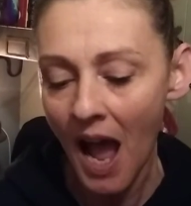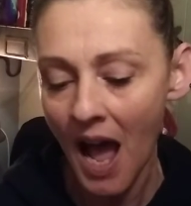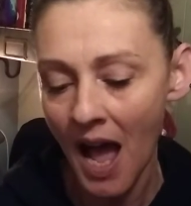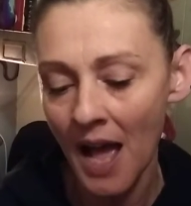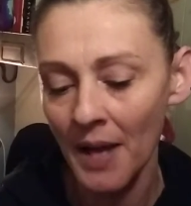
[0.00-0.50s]

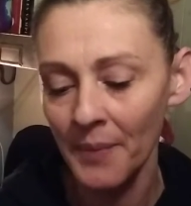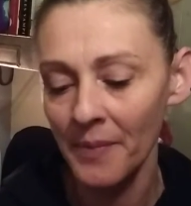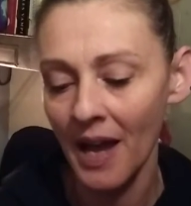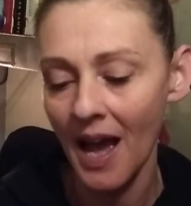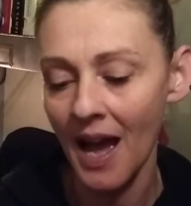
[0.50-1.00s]

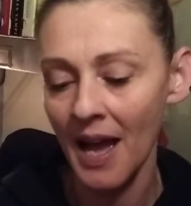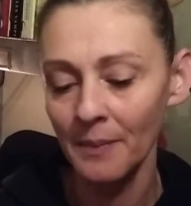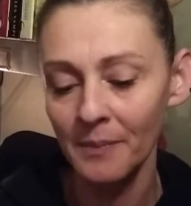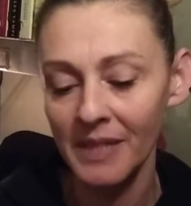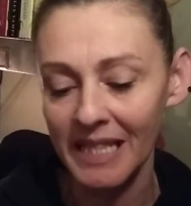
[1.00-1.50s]

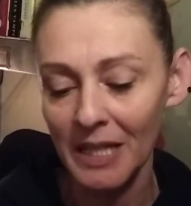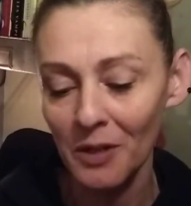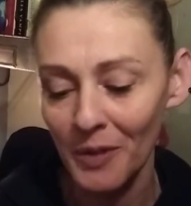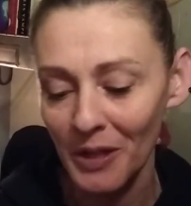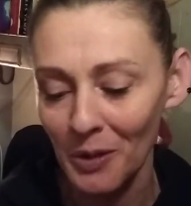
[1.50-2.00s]

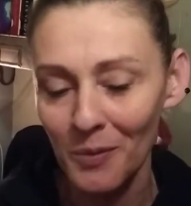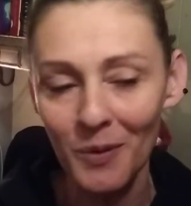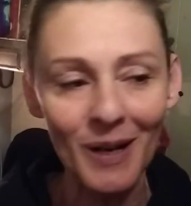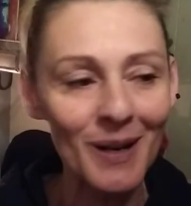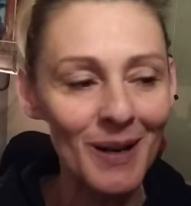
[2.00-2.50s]
Deal with the
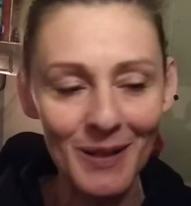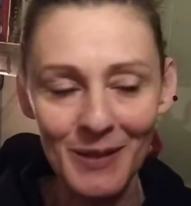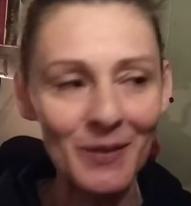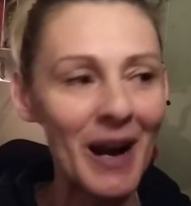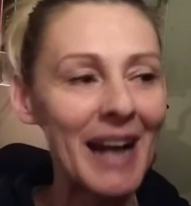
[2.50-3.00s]

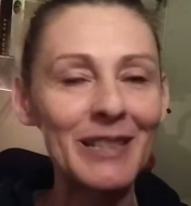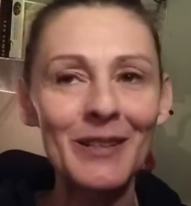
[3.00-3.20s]
world, right?